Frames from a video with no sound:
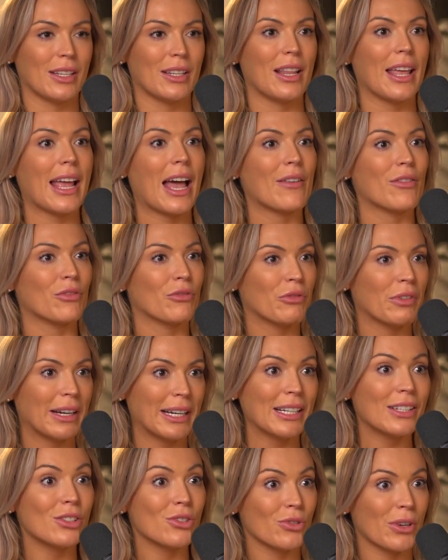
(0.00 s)
and they have a
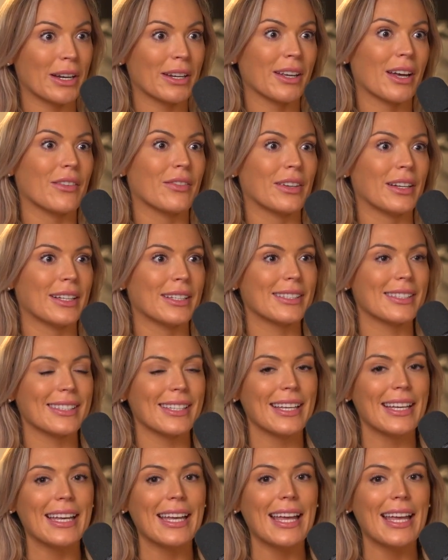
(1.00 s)
really strict governance.